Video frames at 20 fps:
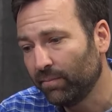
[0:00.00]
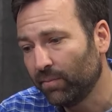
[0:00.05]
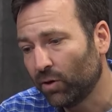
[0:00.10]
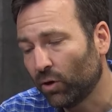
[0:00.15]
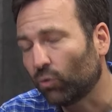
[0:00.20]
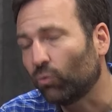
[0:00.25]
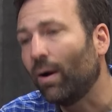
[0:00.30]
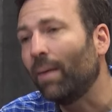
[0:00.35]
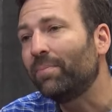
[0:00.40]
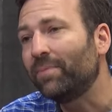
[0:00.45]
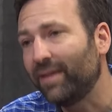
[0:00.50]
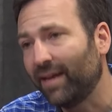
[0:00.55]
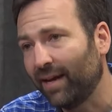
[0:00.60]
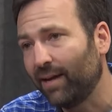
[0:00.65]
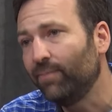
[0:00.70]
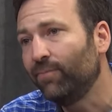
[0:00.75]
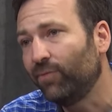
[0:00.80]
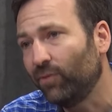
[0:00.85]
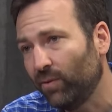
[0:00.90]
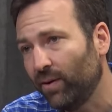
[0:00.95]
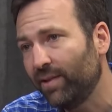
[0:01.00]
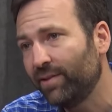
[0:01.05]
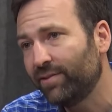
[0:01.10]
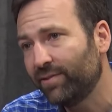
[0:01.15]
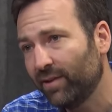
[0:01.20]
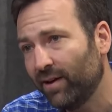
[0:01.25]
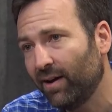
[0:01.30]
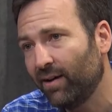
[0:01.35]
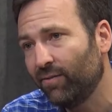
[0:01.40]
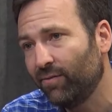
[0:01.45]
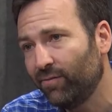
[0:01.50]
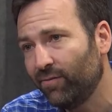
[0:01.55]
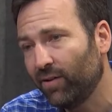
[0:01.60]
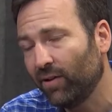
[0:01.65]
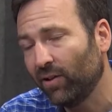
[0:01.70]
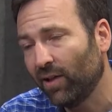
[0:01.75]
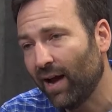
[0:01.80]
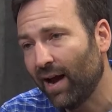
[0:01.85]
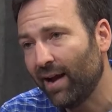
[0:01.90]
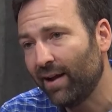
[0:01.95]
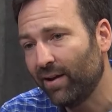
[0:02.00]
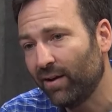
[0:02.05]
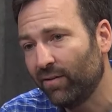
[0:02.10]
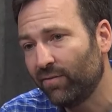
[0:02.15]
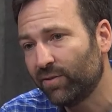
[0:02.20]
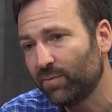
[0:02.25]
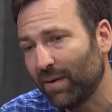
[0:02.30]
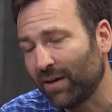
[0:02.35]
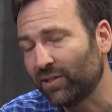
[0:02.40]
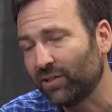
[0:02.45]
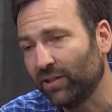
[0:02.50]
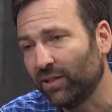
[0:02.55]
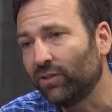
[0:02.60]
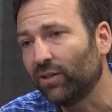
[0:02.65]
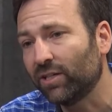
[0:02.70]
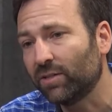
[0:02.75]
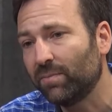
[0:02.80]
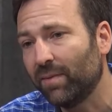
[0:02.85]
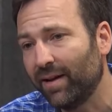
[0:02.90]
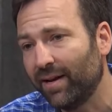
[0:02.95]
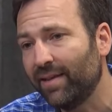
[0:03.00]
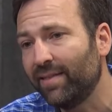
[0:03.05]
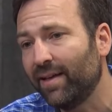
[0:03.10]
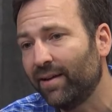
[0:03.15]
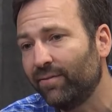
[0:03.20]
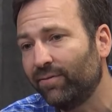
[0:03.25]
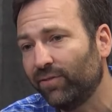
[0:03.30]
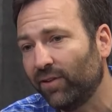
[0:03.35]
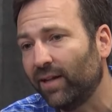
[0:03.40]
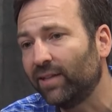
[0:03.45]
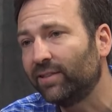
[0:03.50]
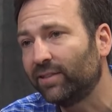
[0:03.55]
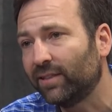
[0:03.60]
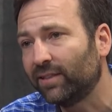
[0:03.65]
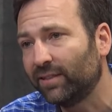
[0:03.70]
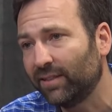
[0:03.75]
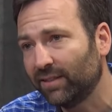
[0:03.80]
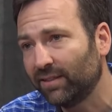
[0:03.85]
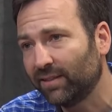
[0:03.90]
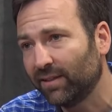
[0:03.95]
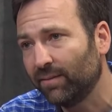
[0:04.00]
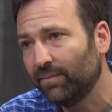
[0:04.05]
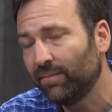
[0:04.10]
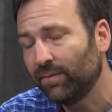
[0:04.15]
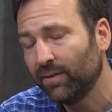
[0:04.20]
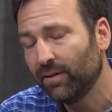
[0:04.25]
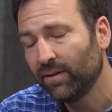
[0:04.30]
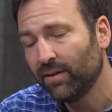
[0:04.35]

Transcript: corrupting influence of a lot of special interest money that floods the system,